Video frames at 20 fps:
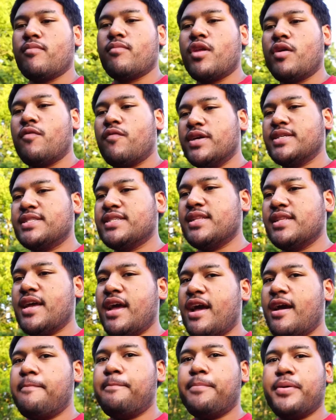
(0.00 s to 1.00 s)
Recently
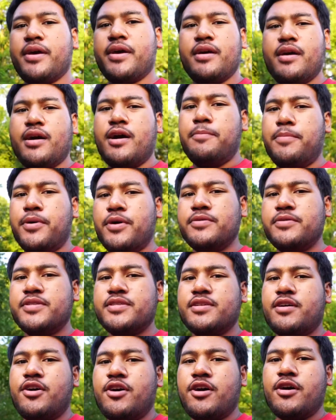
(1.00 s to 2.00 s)
I put a
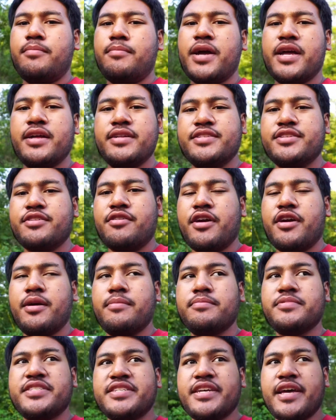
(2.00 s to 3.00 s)
post on my
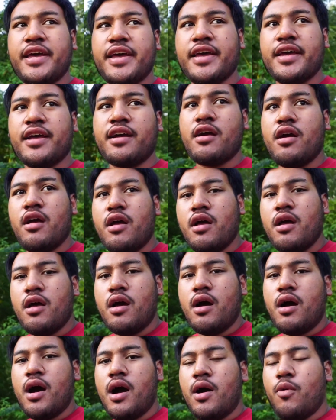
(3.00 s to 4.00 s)
Instagram saying
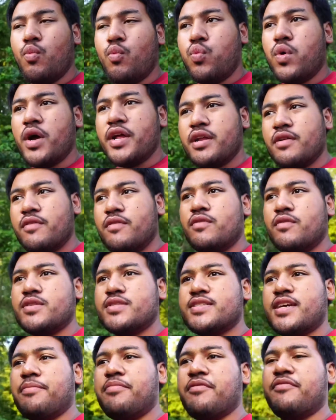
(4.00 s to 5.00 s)
what
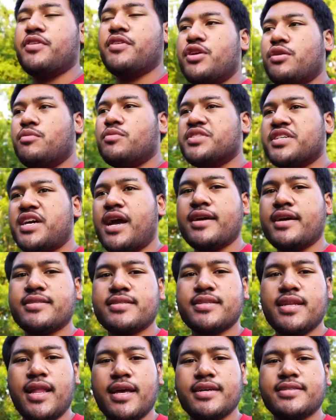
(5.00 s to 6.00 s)
type of video would you
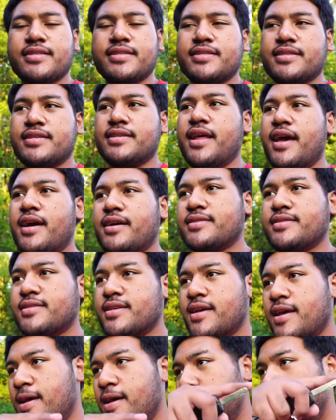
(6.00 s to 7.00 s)
guys like to see
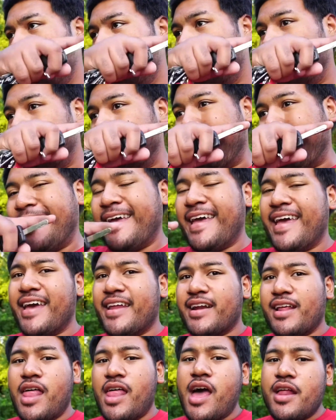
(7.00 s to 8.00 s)
next,
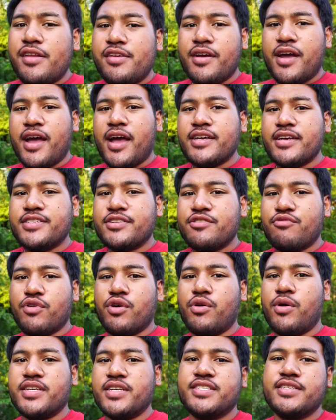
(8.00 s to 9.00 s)
and a lot of you guys
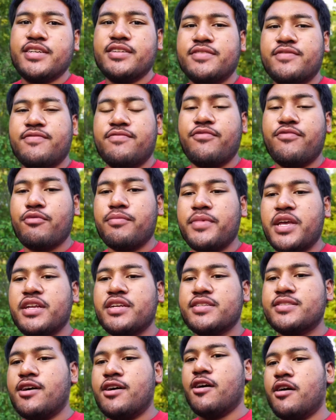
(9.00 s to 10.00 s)
requested for me
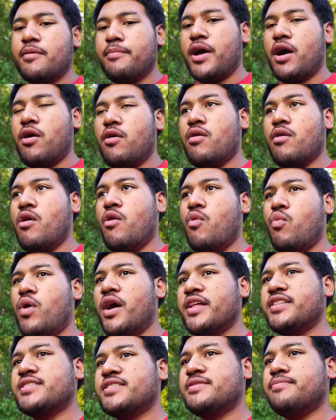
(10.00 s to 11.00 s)
to talk about
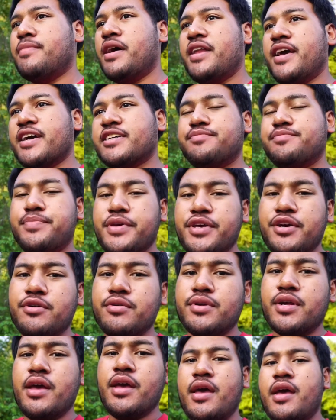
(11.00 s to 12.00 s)
what's my next
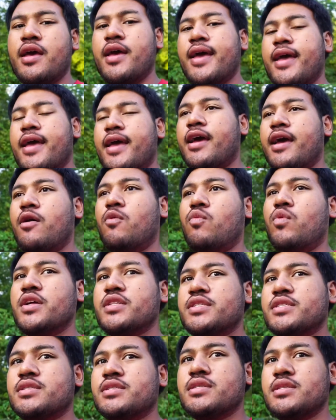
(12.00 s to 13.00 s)
build and what
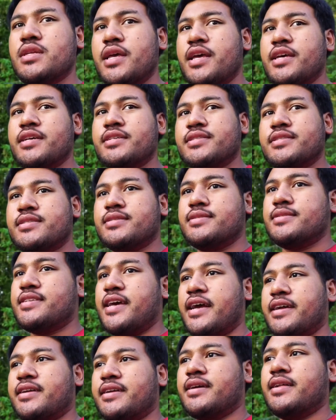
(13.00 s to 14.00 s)
is
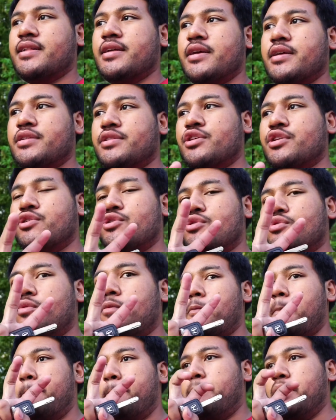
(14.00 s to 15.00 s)
technically the new
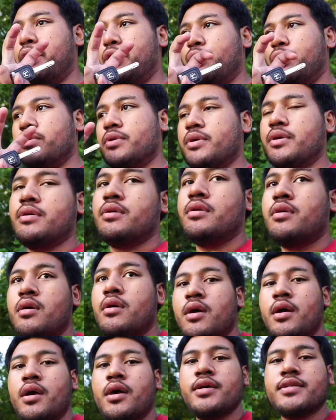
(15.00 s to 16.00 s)
build.
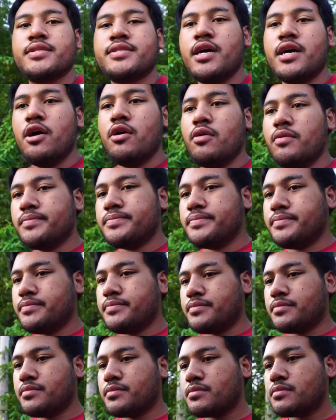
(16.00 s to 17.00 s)
So
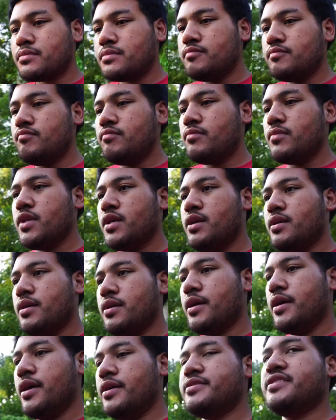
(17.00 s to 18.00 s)

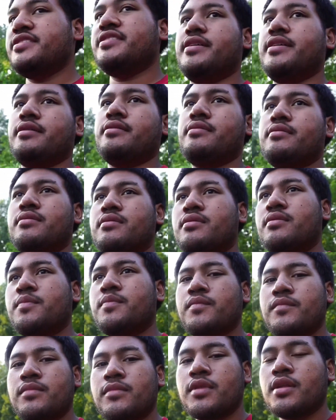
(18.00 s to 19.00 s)
here's the thing.
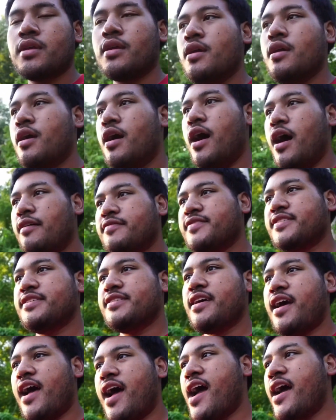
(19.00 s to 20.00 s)

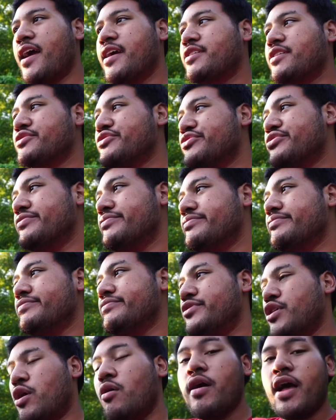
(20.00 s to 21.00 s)
Obviously I
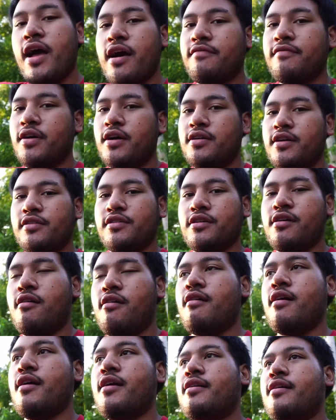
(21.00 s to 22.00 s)
don't have another
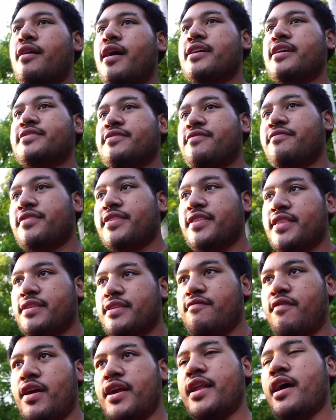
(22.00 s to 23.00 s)
car as of
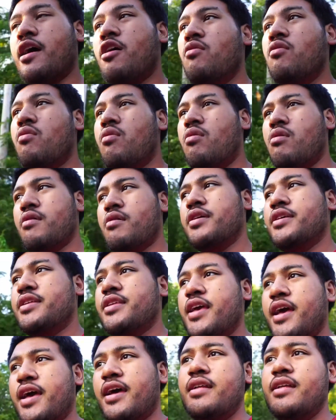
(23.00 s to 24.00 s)
right now, or
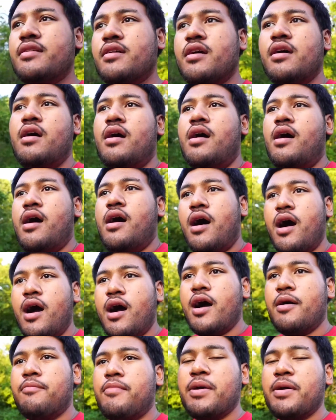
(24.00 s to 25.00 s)
yet.
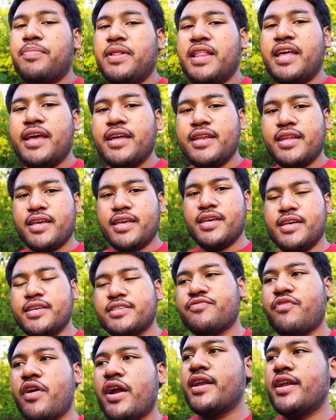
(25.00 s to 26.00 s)
My plan
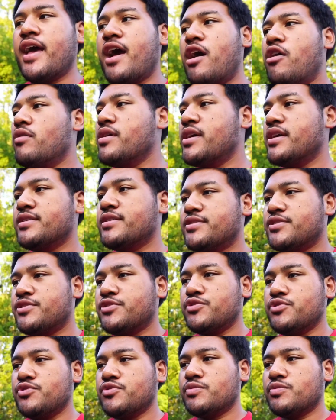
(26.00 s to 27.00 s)
is right now is
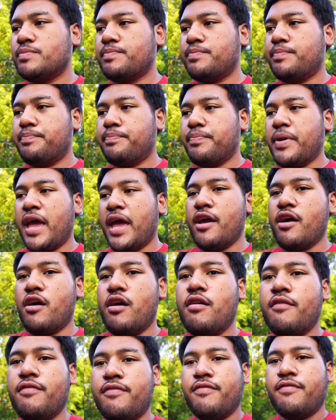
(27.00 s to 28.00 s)
to pay off